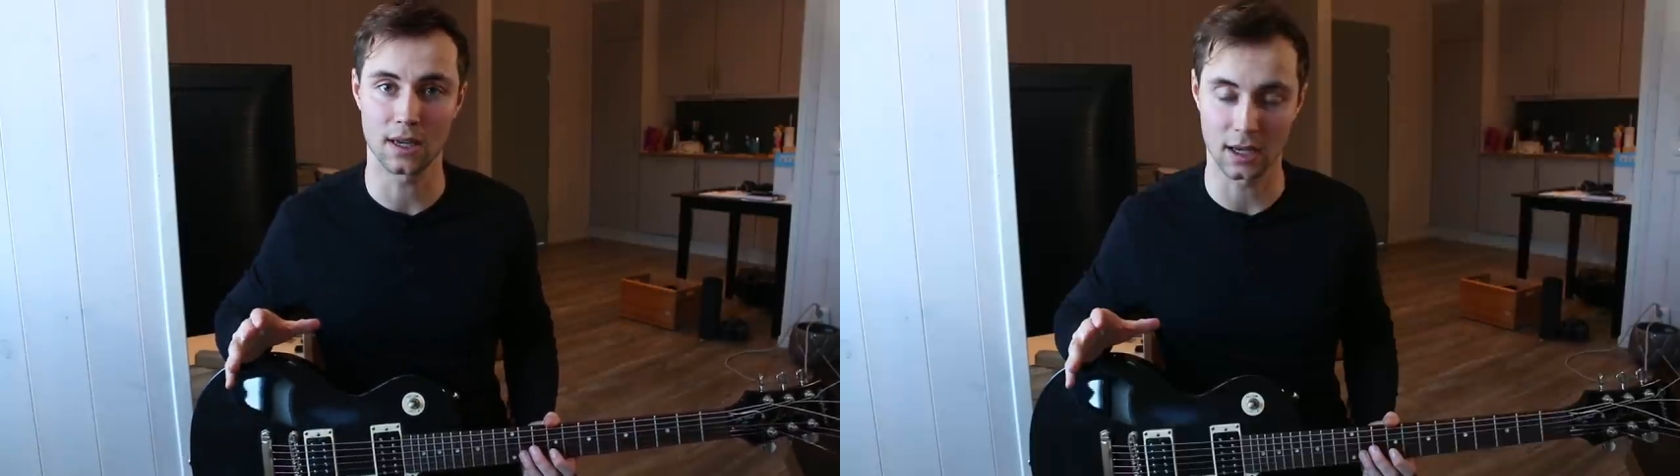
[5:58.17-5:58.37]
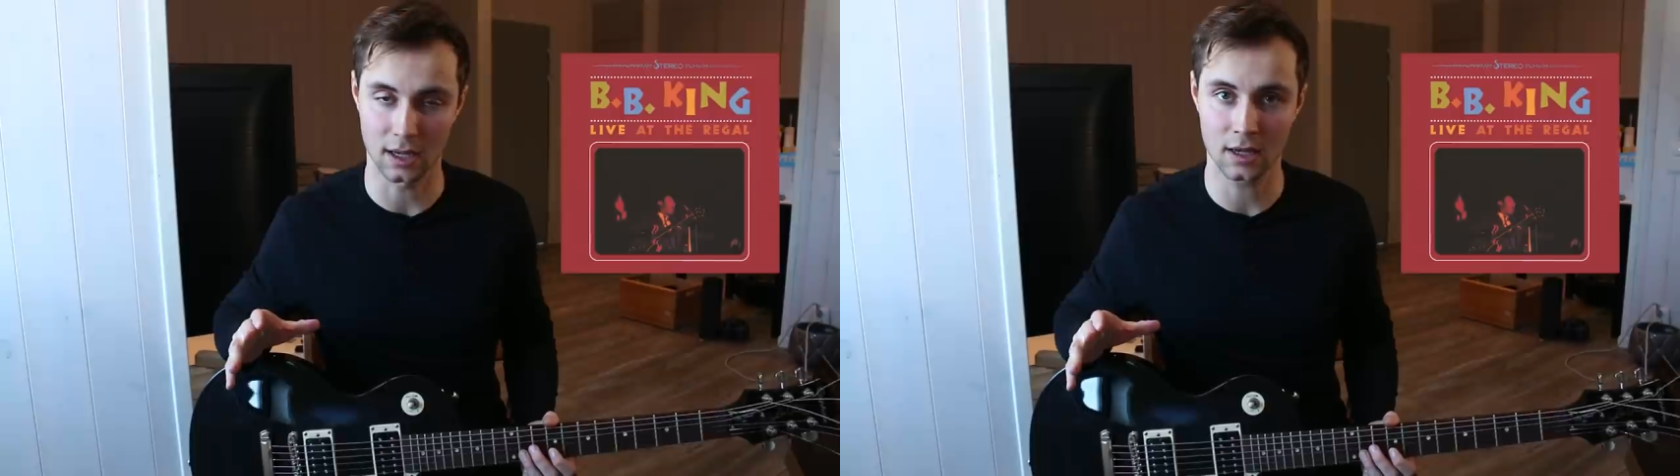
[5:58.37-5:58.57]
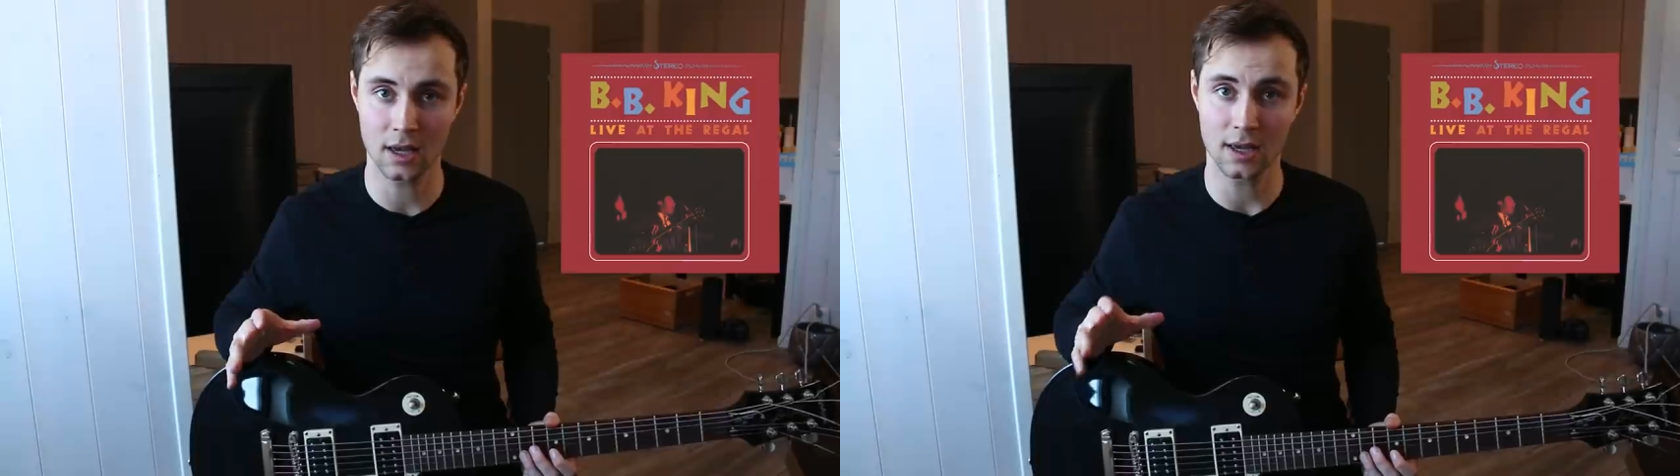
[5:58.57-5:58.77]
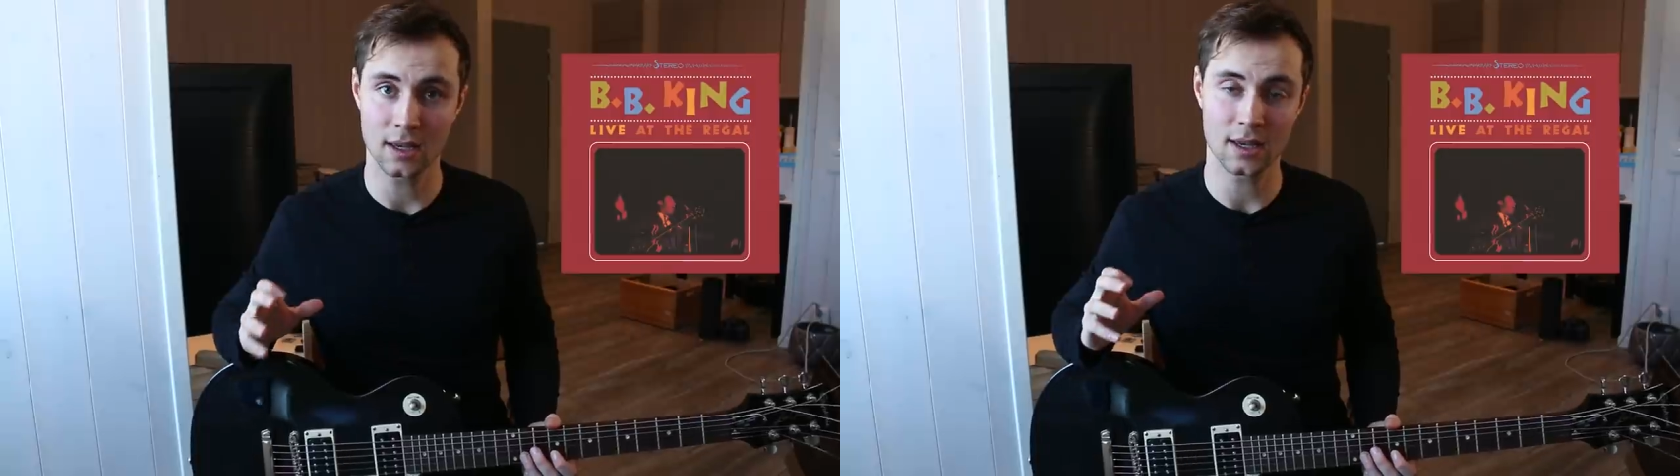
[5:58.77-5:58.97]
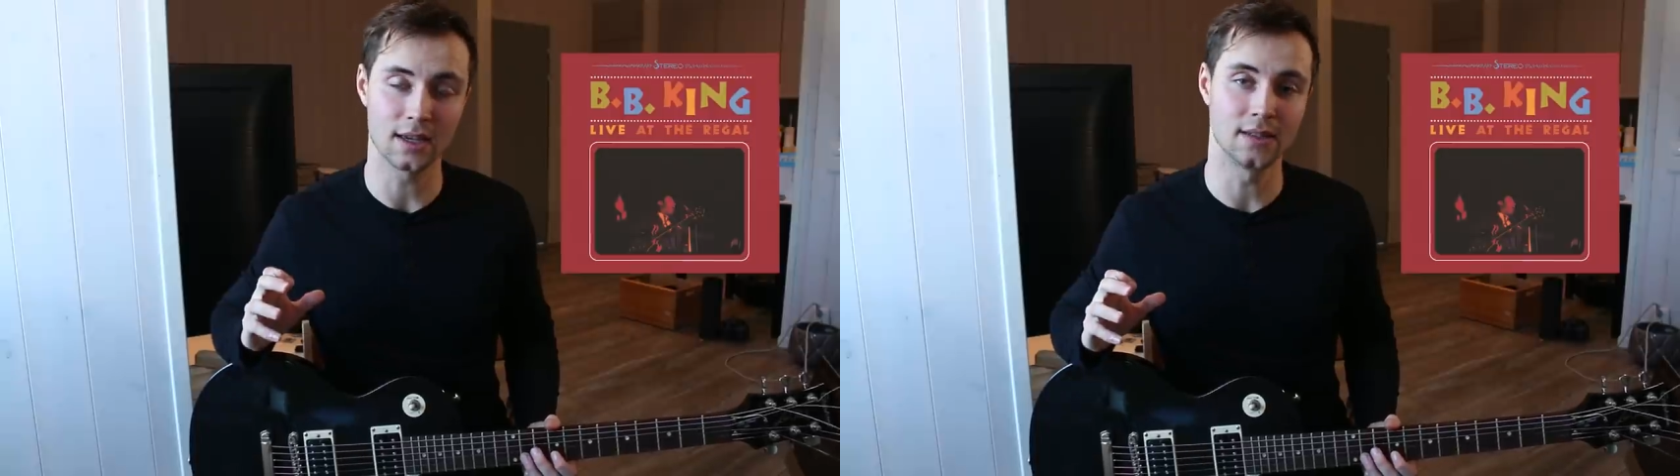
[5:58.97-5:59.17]
King
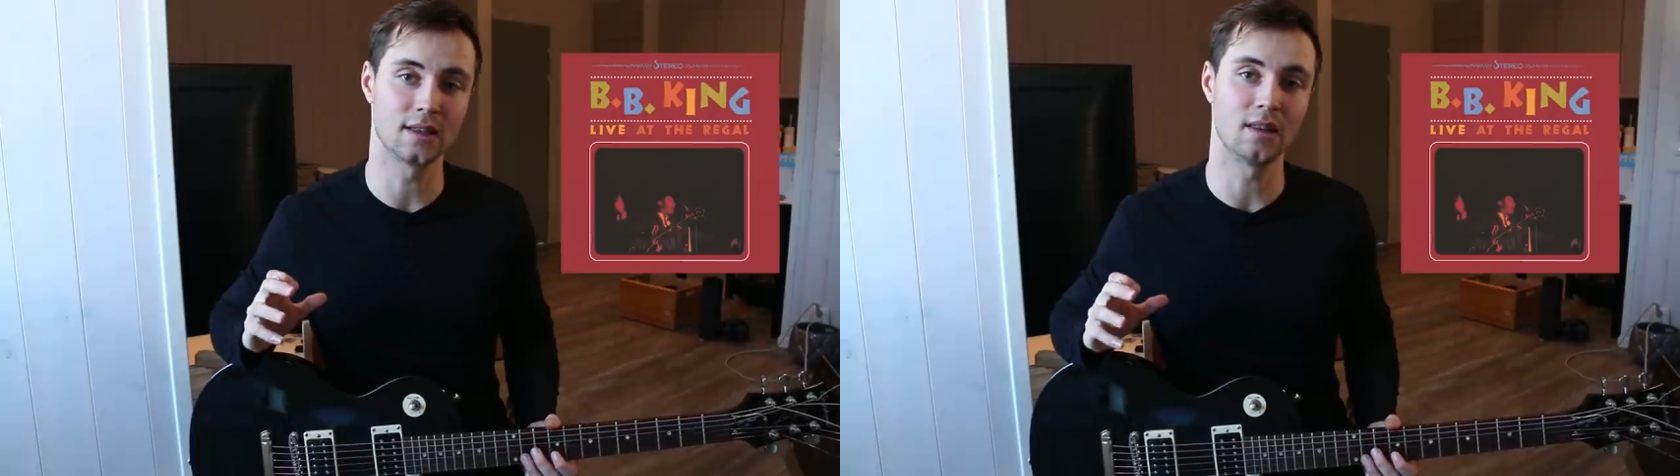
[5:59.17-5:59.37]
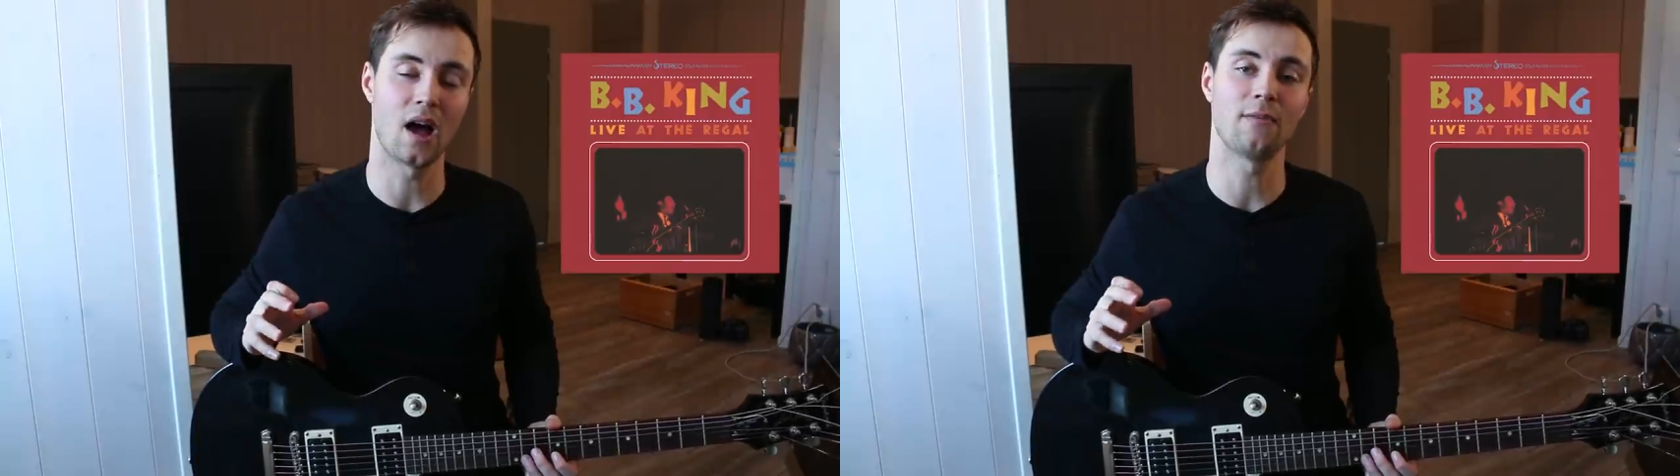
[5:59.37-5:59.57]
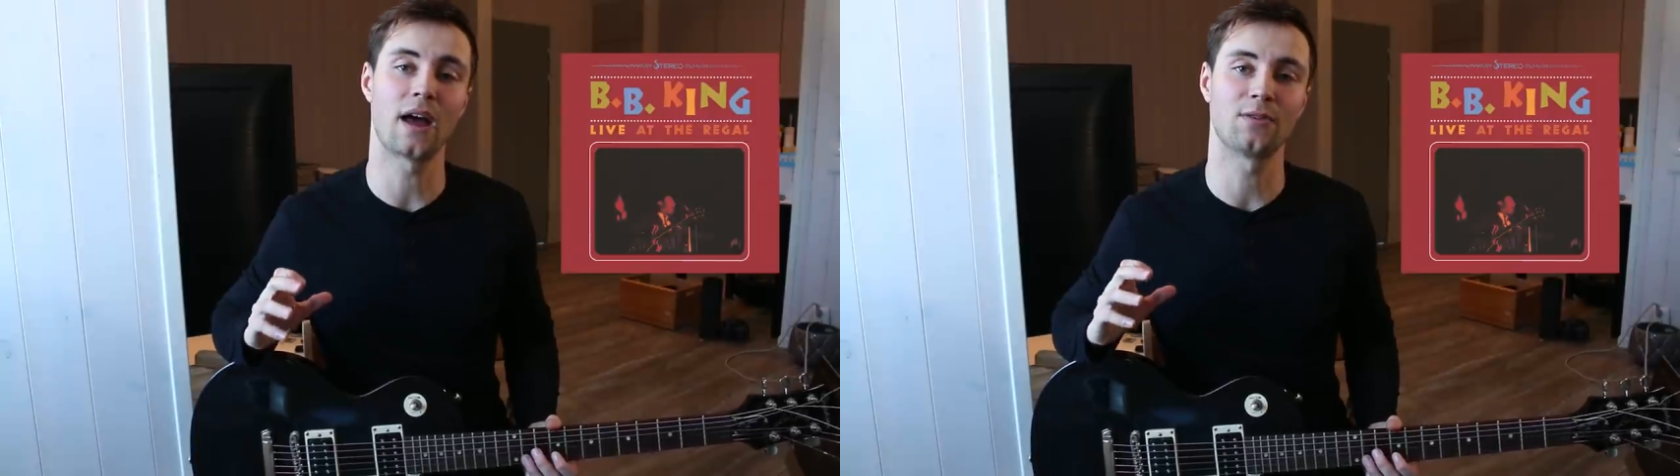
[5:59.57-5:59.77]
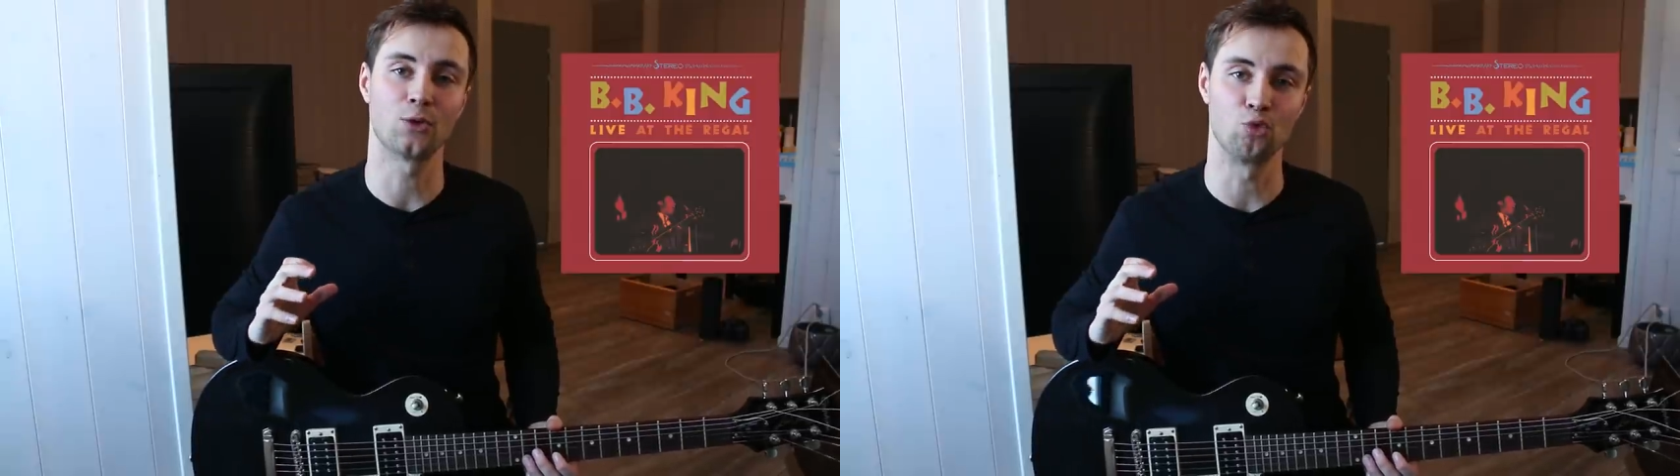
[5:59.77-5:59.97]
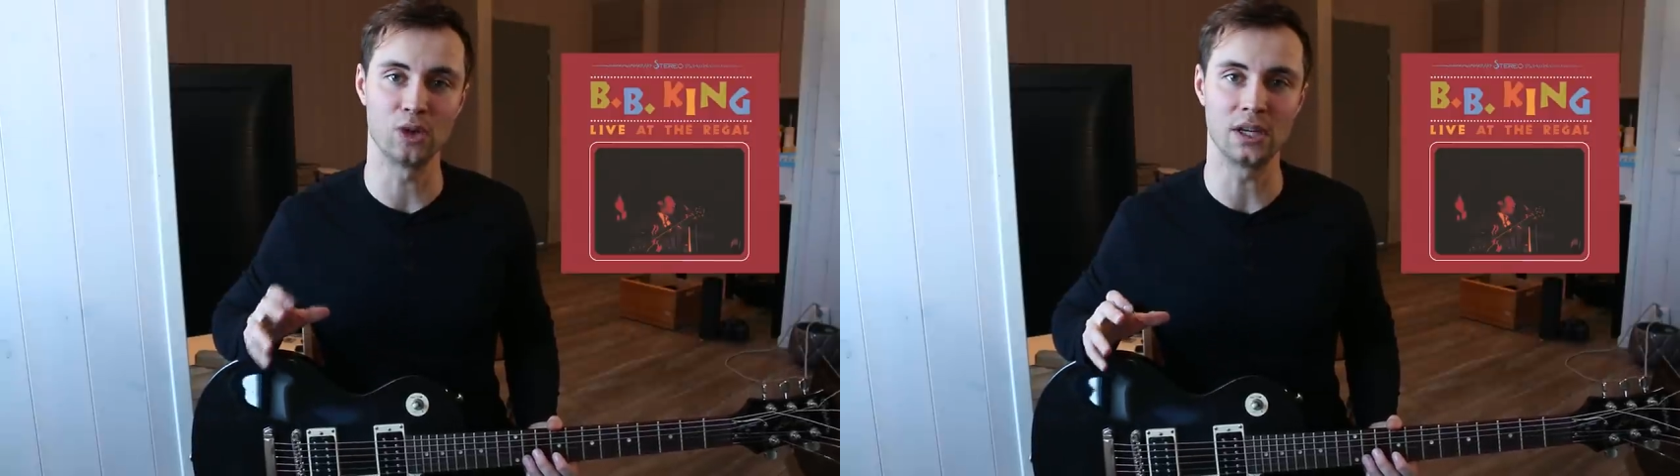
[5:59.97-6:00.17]
is Live at
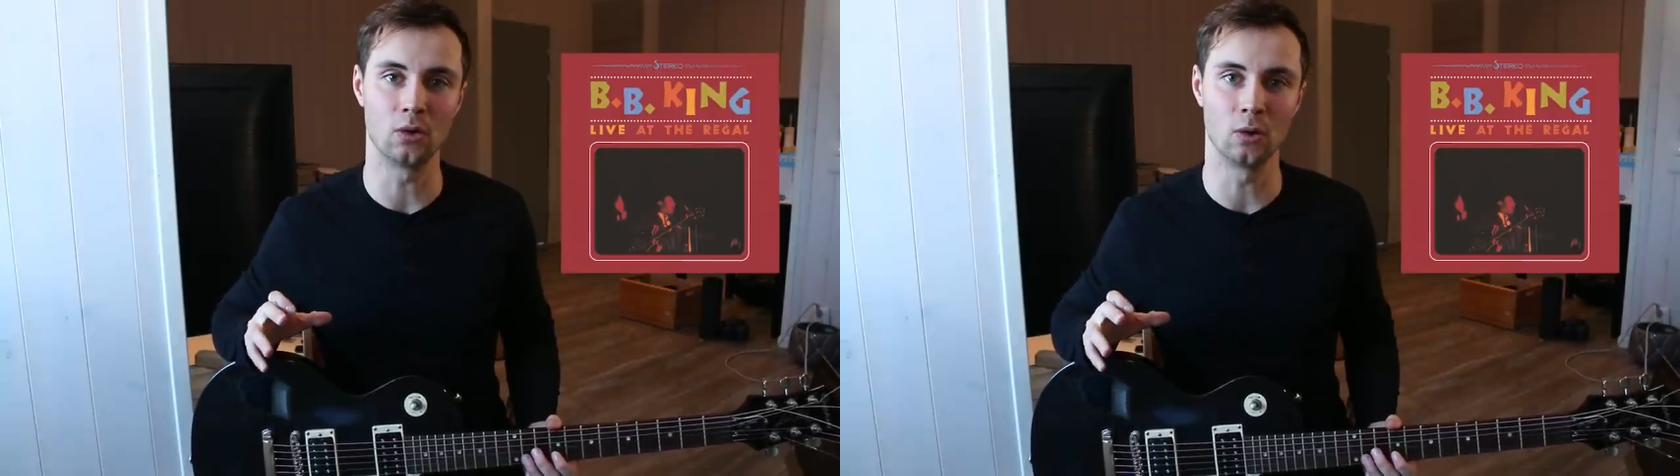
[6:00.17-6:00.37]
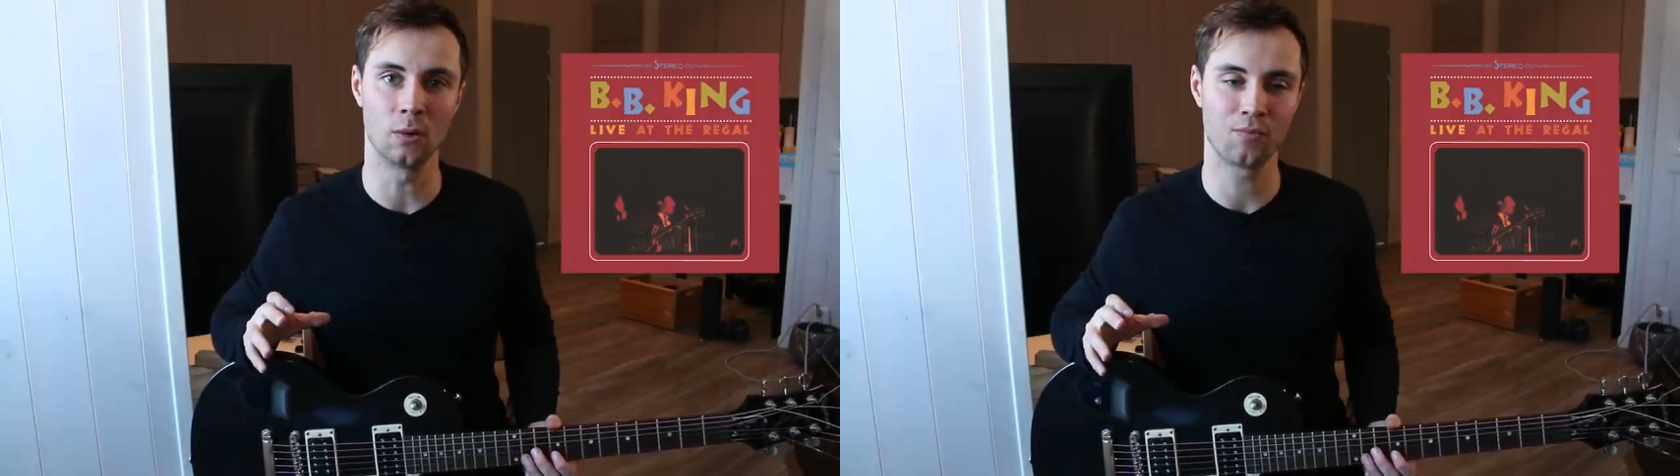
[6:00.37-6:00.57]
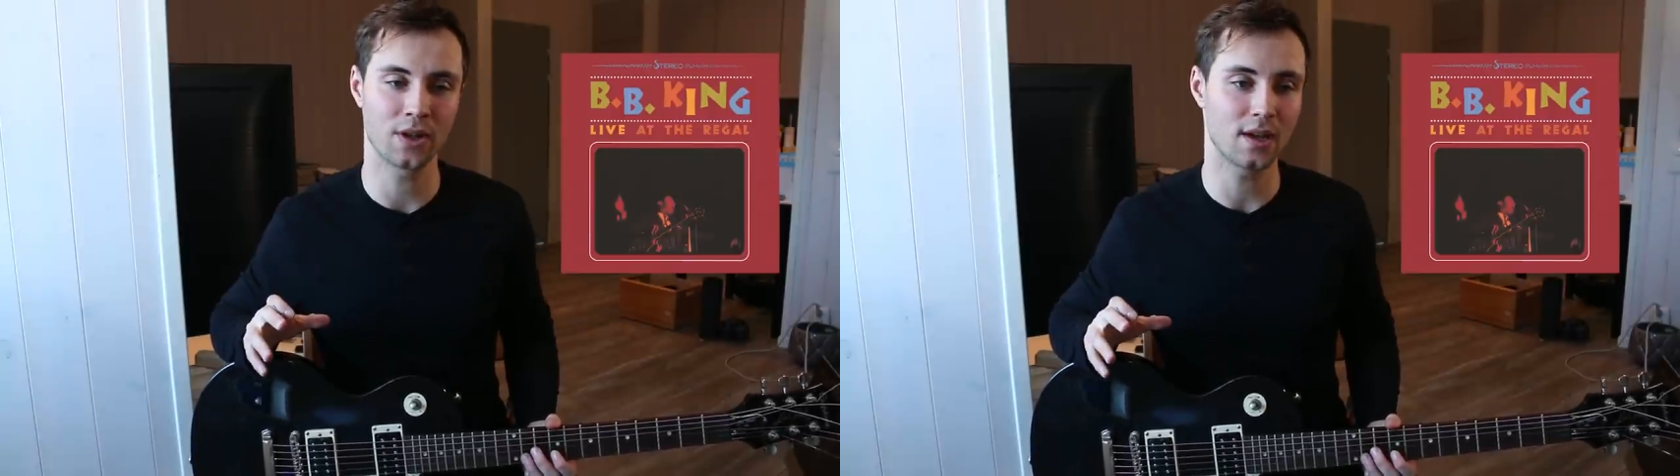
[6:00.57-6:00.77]
the Regal.